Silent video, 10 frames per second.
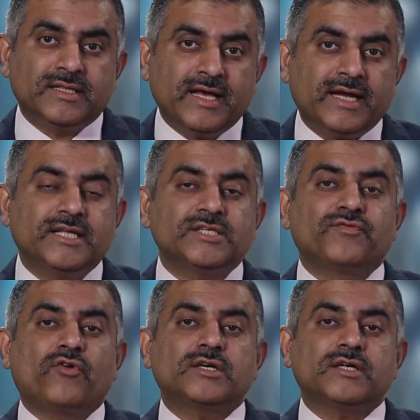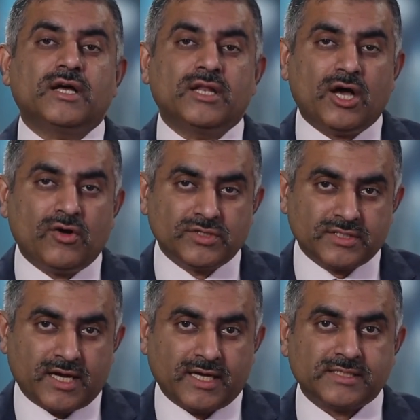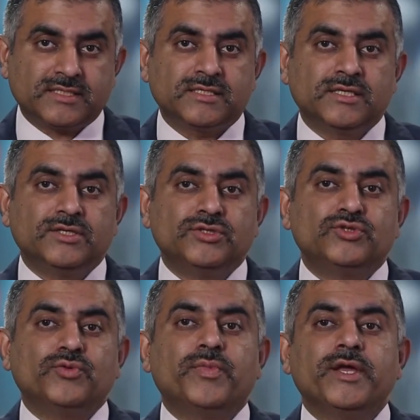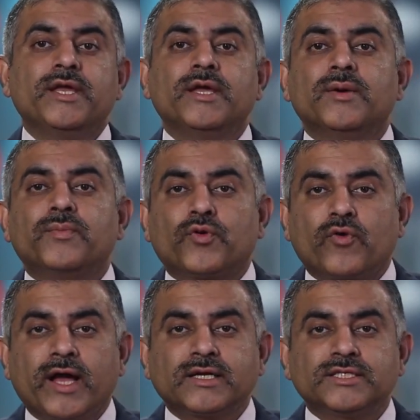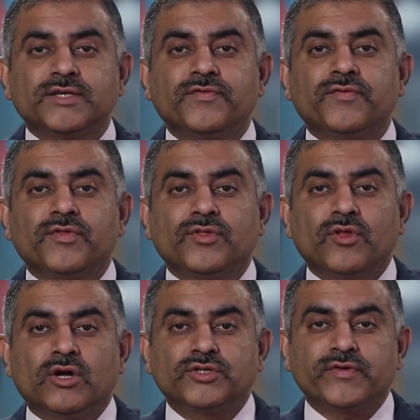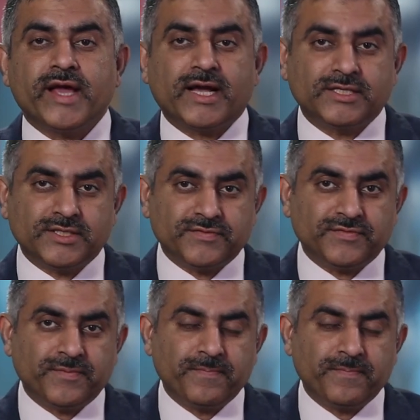That is what allows us to be proactive, not reactive.